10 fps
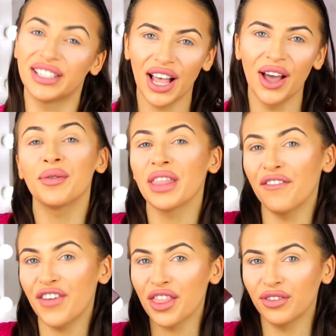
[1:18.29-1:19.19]
So,
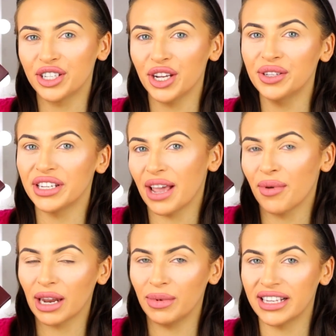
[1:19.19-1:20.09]
without further ado, today
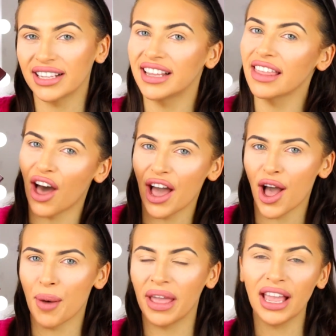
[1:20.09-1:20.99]
we're going to be testing the
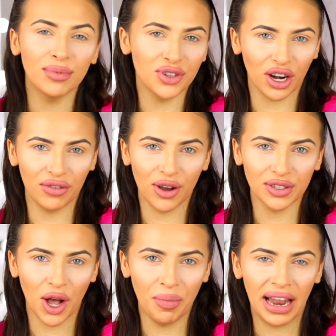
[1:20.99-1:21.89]
iHeart Makeup Chocolate
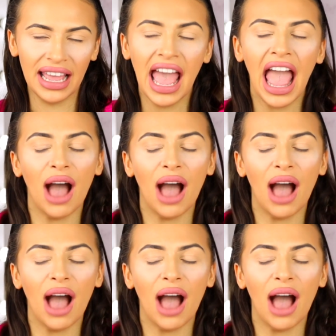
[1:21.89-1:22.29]
Rose Gold Palette,